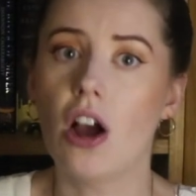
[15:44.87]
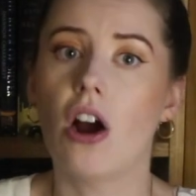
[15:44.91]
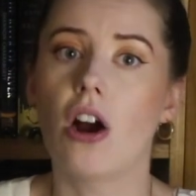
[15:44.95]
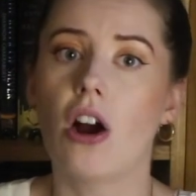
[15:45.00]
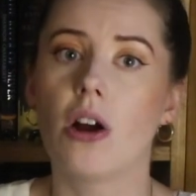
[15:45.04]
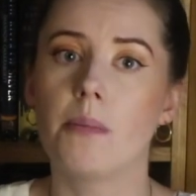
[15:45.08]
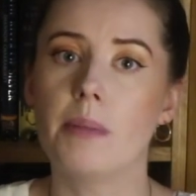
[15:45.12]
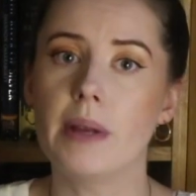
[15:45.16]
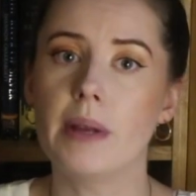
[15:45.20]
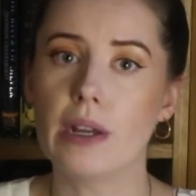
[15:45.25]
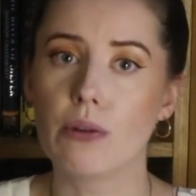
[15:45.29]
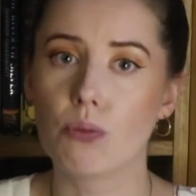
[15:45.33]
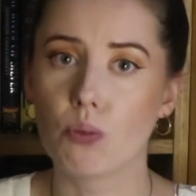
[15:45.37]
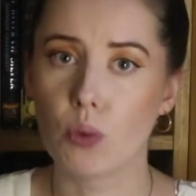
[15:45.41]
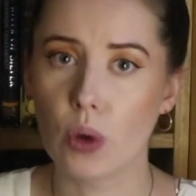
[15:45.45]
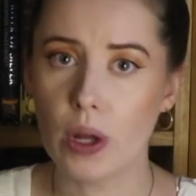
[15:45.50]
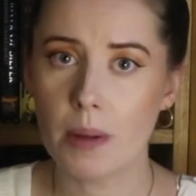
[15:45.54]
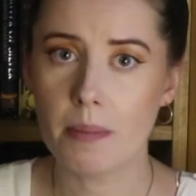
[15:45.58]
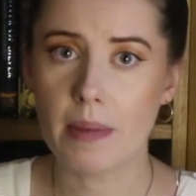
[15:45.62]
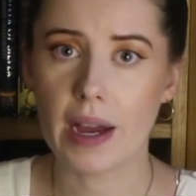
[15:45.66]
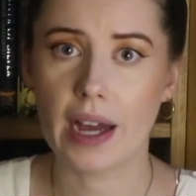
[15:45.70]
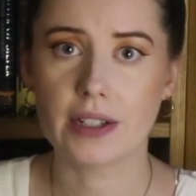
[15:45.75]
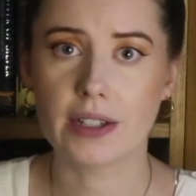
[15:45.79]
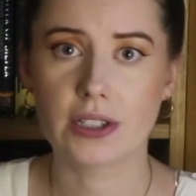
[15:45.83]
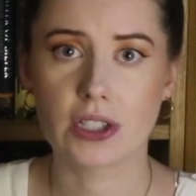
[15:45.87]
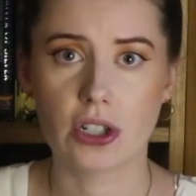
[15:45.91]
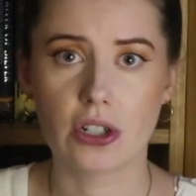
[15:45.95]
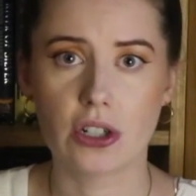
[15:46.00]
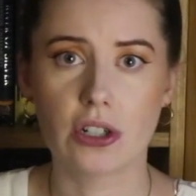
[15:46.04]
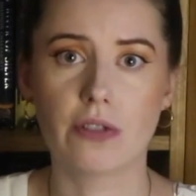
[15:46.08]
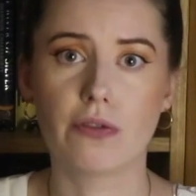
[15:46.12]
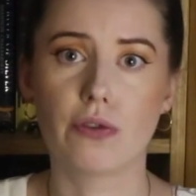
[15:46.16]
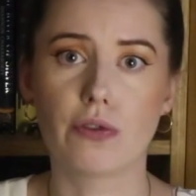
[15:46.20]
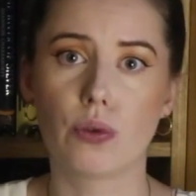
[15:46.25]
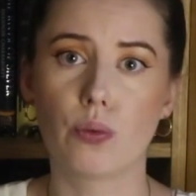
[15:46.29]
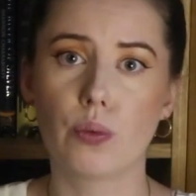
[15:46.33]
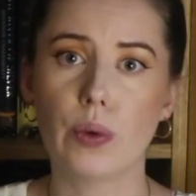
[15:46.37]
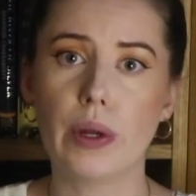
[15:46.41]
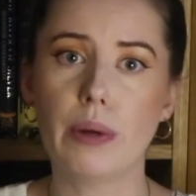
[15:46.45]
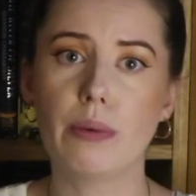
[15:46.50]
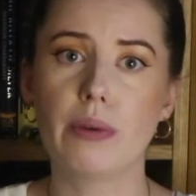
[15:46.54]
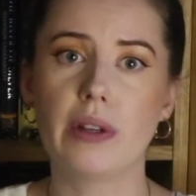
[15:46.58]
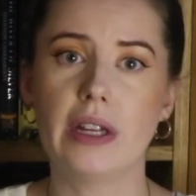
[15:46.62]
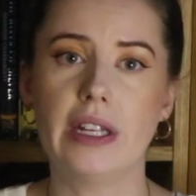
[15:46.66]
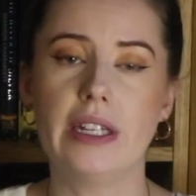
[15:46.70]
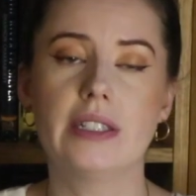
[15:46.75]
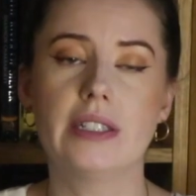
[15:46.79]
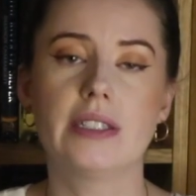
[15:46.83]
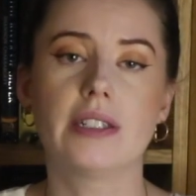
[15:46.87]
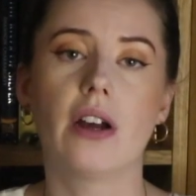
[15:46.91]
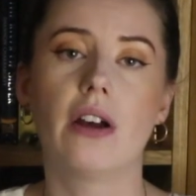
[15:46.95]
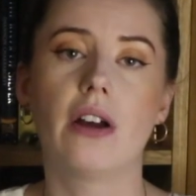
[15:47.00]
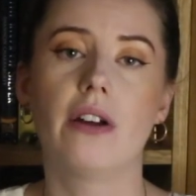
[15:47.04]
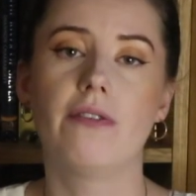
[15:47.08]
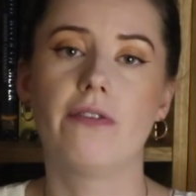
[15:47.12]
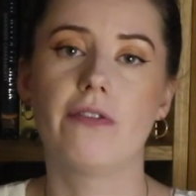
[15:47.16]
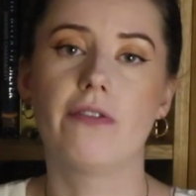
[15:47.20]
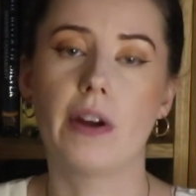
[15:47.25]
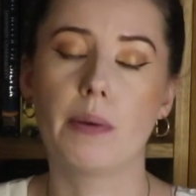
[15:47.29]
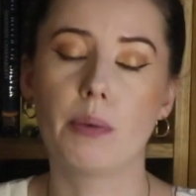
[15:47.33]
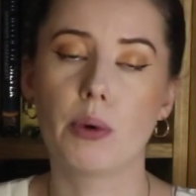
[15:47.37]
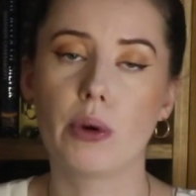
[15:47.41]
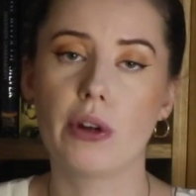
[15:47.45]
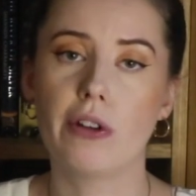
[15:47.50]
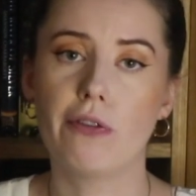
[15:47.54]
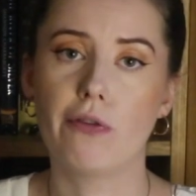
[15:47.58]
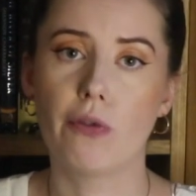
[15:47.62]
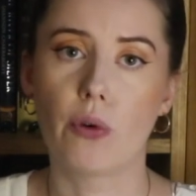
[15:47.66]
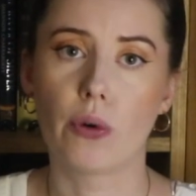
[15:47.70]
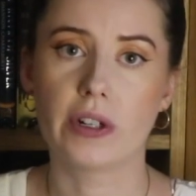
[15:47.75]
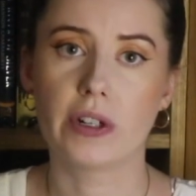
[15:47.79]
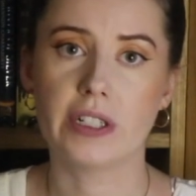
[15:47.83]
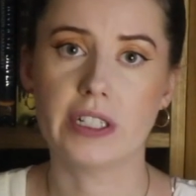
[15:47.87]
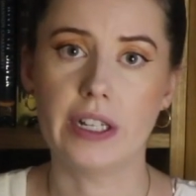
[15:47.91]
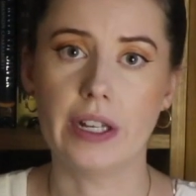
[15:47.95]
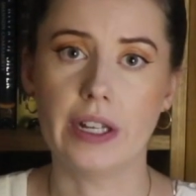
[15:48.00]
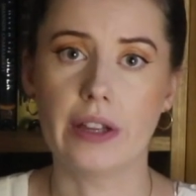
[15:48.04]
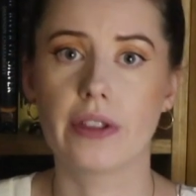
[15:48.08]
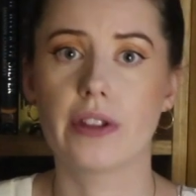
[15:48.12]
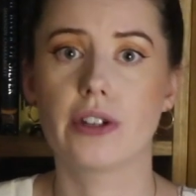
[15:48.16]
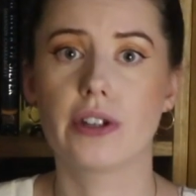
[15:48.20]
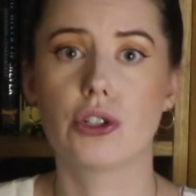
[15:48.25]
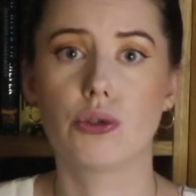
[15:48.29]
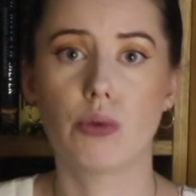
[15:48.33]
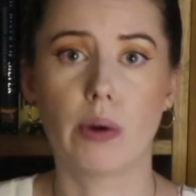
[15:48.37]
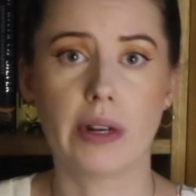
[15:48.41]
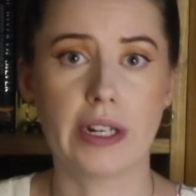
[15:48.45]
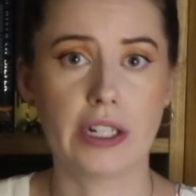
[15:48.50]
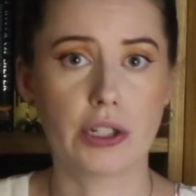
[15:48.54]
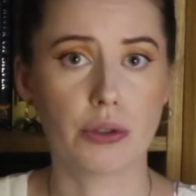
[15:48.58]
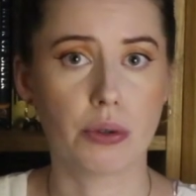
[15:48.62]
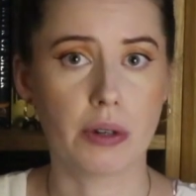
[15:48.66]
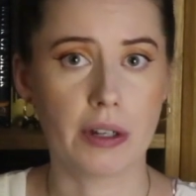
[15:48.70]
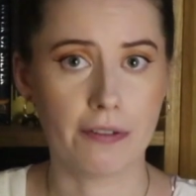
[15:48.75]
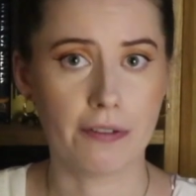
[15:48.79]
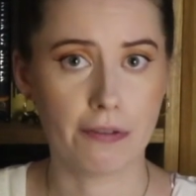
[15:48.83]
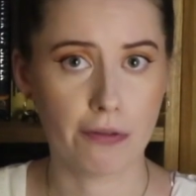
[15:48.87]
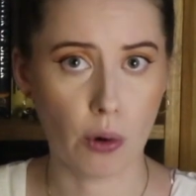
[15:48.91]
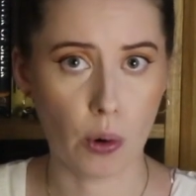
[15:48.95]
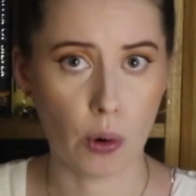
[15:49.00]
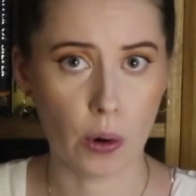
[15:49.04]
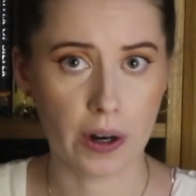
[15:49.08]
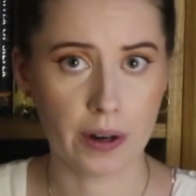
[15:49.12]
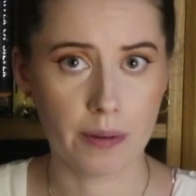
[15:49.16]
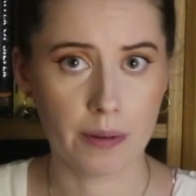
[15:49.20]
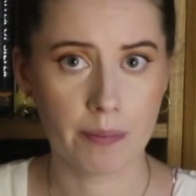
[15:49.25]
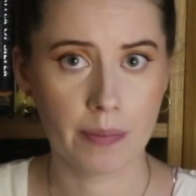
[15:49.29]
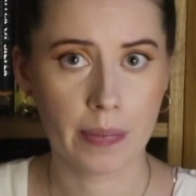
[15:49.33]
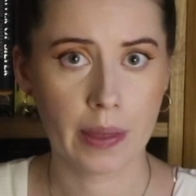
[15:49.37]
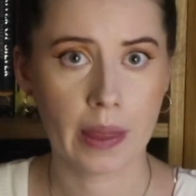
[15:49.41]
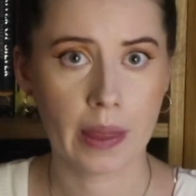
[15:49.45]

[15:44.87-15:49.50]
are being remastered for re-release on February 14, 2024.